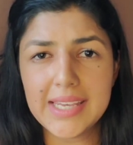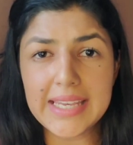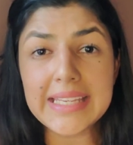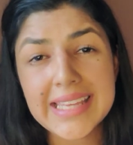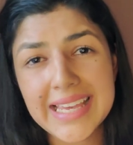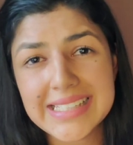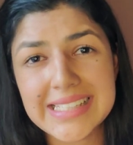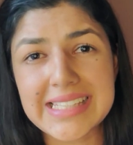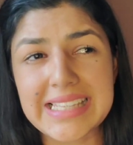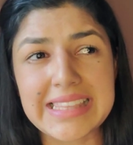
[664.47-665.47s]
In
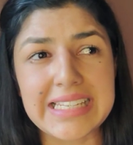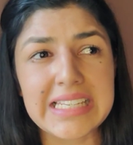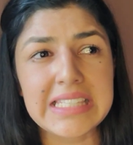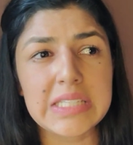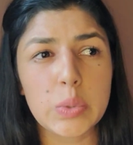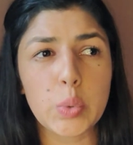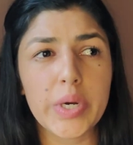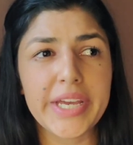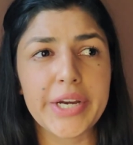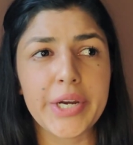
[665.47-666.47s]
cases like this,
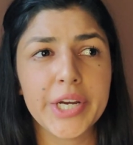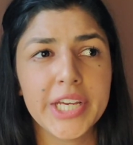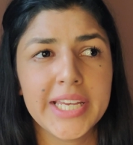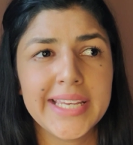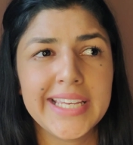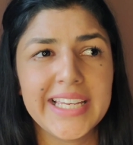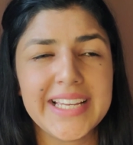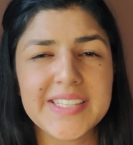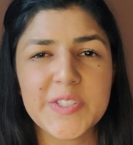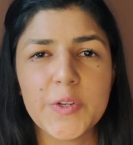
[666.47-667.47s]
where
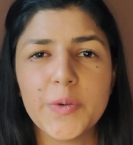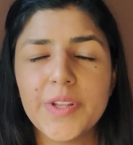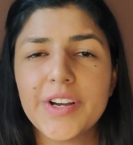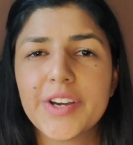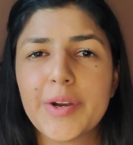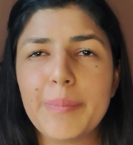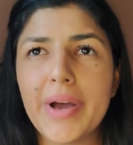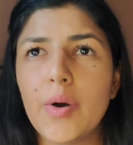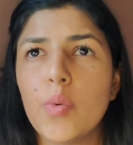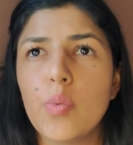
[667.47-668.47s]
it's no longer
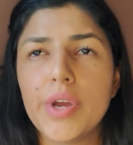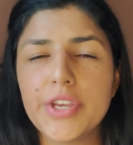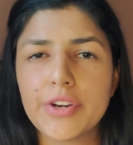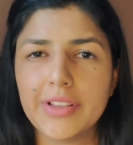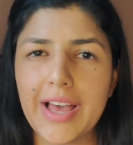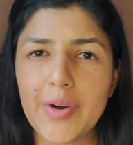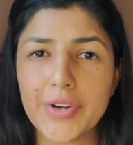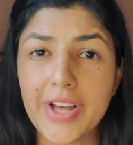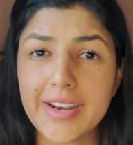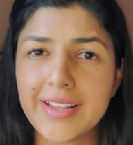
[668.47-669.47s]
about what you're allowed
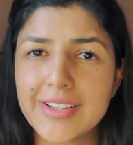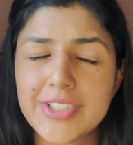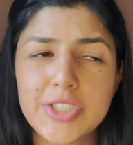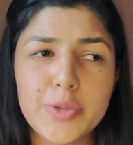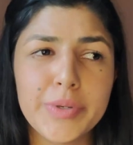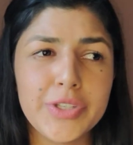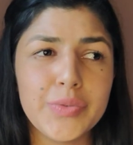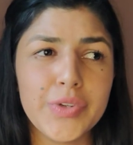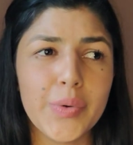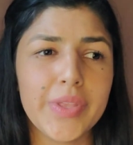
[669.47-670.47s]
or not allowed to do, but you
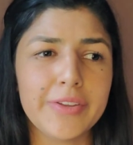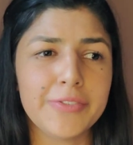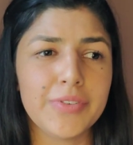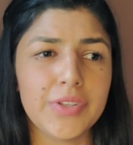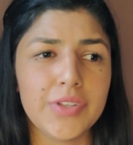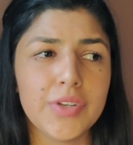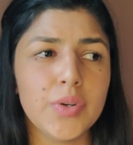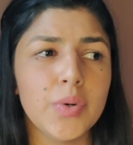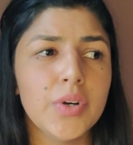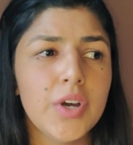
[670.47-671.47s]
know that if
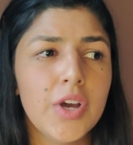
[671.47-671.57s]
you